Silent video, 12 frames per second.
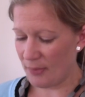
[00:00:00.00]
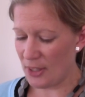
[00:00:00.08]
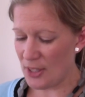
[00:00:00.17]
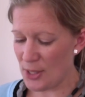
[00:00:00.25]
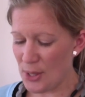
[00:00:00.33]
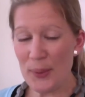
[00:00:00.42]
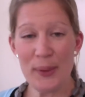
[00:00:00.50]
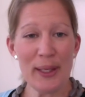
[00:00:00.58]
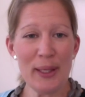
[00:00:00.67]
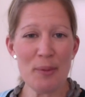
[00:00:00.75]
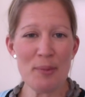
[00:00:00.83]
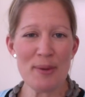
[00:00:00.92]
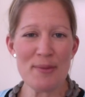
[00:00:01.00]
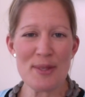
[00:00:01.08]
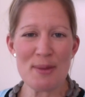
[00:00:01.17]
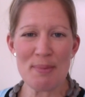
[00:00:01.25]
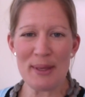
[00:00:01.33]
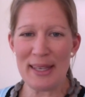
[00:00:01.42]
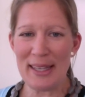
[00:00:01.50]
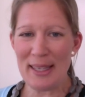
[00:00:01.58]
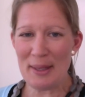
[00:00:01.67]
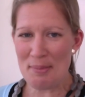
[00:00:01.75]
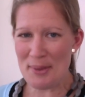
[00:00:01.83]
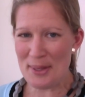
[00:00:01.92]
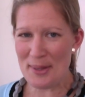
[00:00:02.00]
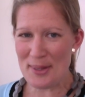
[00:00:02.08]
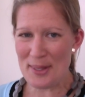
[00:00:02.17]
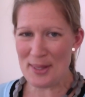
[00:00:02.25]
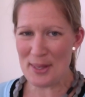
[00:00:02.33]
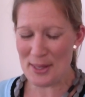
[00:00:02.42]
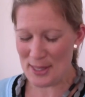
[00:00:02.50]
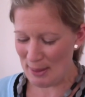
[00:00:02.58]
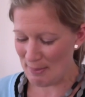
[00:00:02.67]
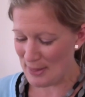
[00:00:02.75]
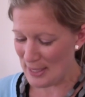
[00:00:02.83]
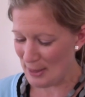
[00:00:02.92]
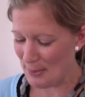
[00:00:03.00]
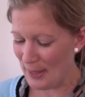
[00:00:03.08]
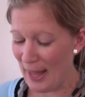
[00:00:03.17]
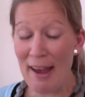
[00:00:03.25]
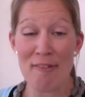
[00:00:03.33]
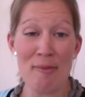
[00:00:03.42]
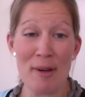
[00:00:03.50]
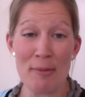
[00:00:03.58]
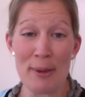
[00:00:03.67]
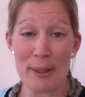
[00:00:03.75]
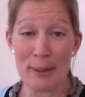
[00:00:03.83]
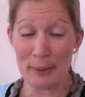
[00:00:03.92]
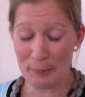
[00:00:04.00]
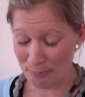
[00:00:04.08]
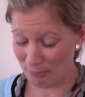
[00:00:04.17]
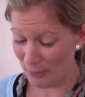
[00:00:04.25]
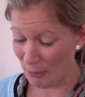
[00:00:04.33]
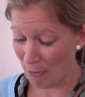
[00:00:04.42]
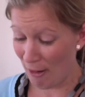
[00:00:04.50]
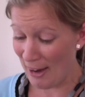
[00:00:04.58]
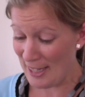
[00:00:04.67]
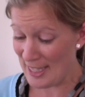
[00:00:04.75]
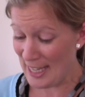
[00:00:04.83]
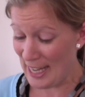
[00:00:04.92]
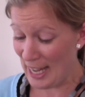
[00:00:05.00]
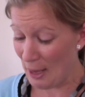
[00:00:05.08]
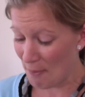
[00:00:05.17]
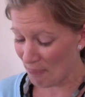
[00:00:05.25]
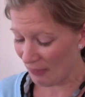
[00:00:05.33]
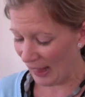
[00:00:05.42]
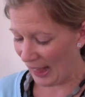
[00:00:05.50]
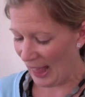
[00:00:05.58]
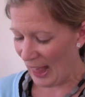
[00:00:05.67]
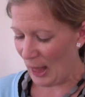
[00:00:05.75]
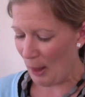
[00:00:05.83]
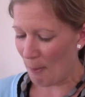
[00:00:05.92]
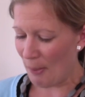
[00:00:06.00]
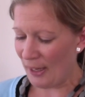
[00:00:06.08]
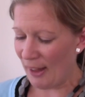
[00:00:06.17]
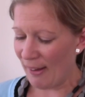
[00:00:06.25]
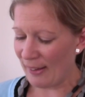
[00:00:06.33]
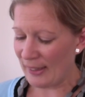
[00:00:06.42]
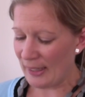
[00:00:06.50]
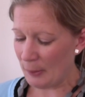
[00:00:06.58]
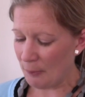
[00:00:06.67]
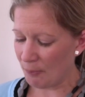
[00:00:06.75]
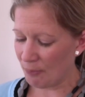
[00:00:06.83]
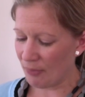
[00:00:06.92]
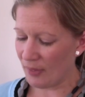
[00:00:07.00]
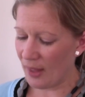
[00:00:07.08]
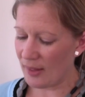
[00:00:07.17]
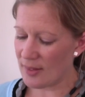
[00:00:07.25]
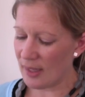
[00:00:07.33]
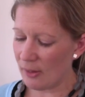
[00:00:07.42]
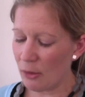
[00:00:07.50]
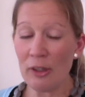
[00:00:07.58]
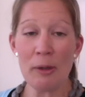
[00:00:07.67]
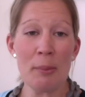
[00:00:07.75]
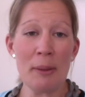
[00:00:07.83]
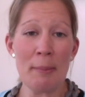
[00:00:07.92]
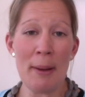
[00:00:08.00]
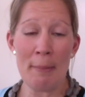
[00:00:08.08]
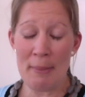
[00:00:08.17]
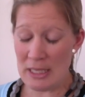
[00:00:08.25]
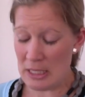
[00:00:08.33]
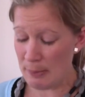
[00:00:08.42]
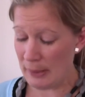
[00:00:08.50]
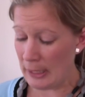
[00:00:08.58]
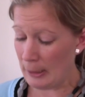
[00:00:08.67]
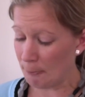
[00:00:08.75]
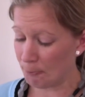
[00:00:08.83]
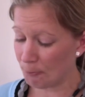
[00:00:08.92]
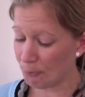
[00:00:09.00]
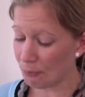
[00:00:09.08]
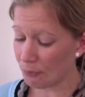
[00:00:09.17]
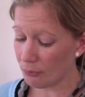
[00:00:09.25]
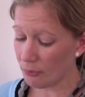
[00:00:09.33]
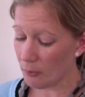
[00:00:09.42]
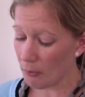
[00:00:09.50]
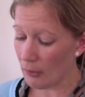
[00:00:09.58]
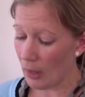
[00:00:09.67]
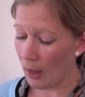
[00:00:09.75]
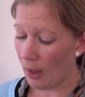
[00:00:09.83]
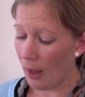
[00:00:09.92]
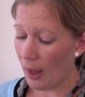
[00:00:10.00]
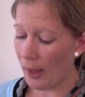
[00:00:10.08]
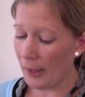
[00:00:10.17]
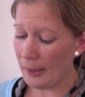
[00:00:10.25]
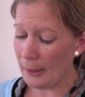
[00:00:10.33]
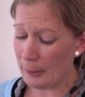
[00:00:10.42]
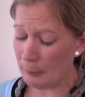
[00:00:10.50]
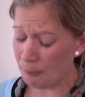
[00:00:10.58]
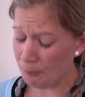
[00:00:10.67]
just doing a little bit of spinning because it's so tempting when I have my wheel right here. But I'll tell you a little bit about my spinning. I